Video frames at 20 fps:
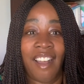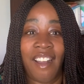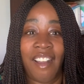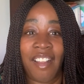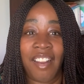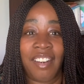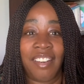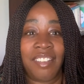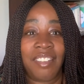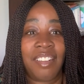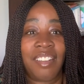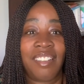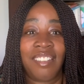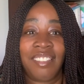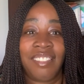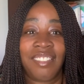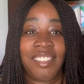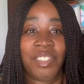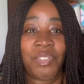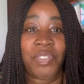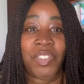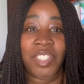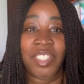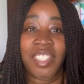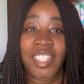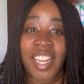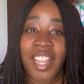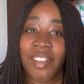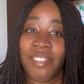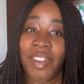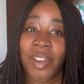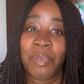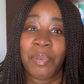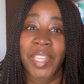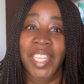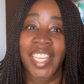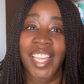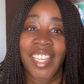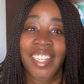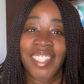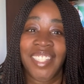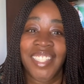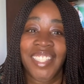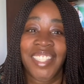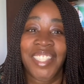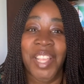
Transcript: the first day of our weekend.